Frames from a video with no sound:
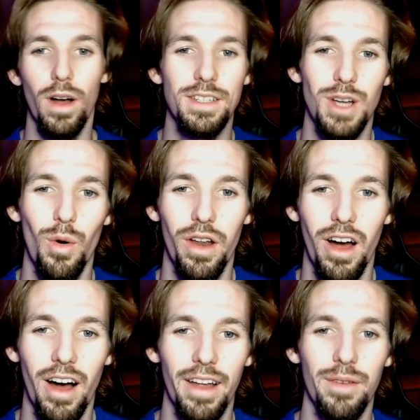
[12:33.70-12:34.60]
going
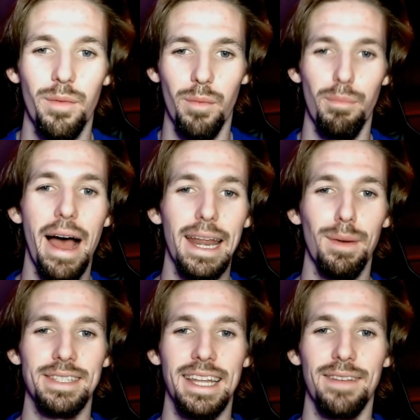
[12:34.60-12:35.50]
on? My name is
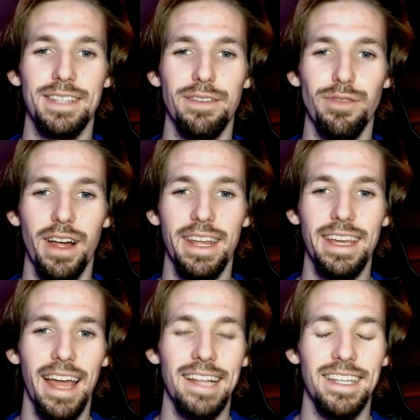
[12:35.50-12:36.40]
NFT Flenny,
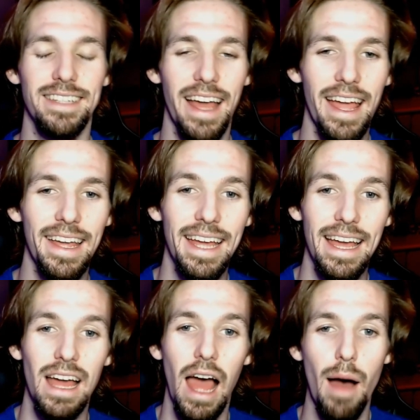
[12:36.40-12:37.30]
and today
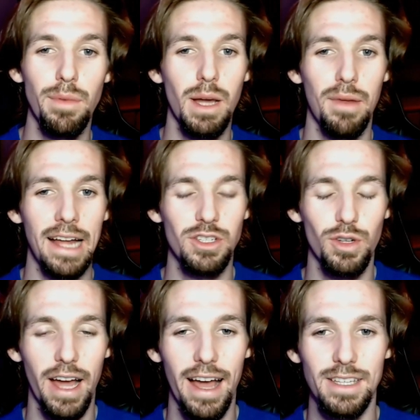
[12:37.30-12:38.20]
I'm coming at you
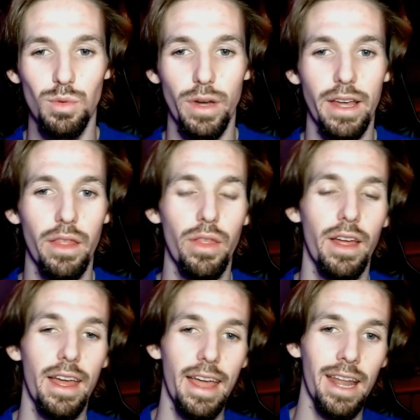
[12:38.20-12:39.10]
guys with
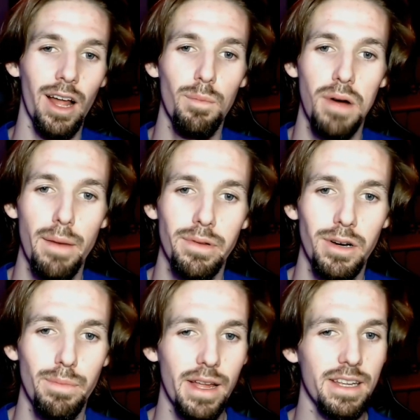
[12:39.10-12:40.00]
an unpopular
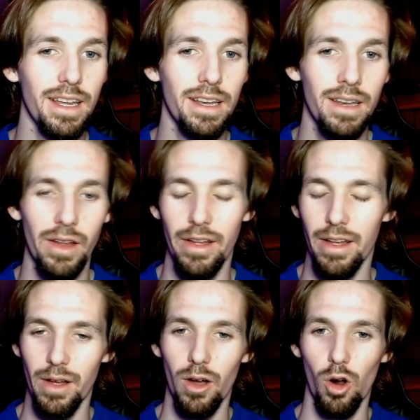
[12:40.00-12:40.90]
opinion,
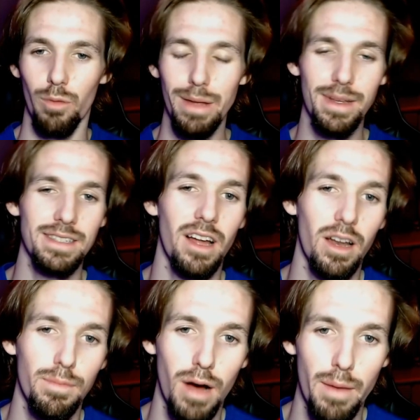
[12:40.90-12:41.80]
or maybe it's not
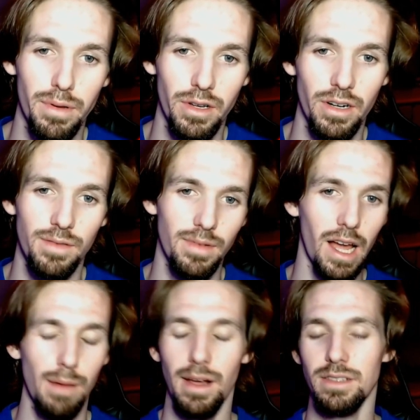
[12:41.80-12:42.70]
unpopular. I'm
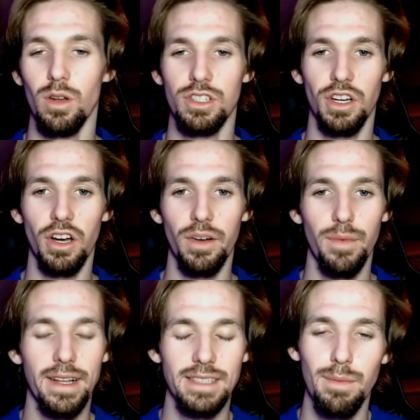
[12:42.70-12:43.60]
not so sure.
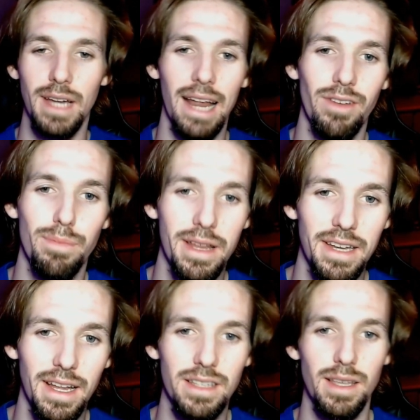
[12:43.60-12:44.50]
It's some kind of
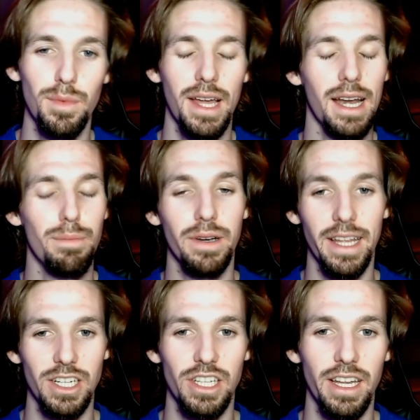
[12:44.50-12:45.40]
opinion, some kind of
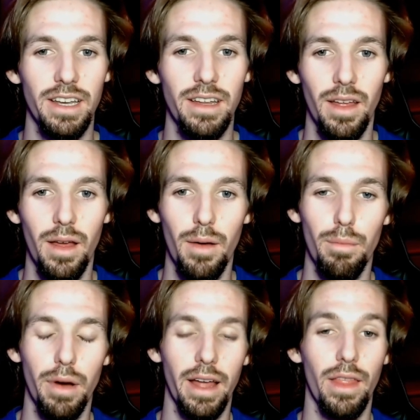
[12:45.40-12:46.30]
prediction.
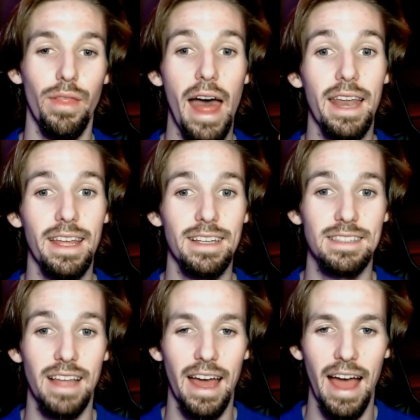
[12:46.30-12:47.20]
But that is
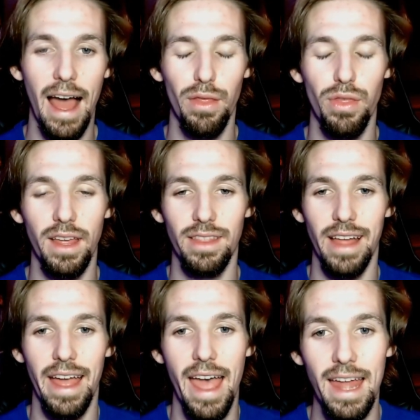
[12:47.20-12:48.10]
that I think
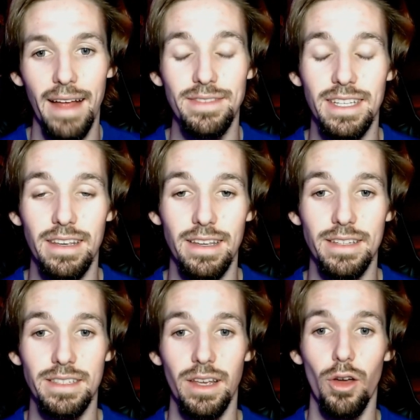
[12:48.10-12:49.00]
that NFTs
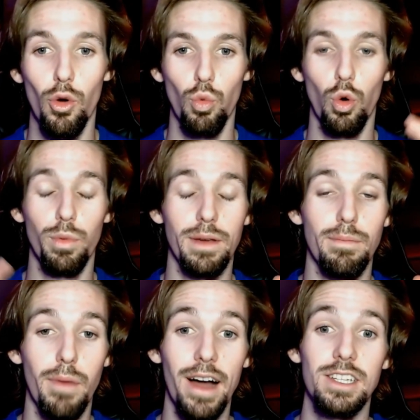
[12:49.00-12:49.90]
will be
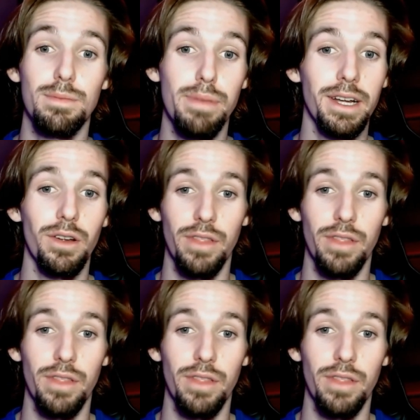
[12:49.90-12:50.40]
much bigger than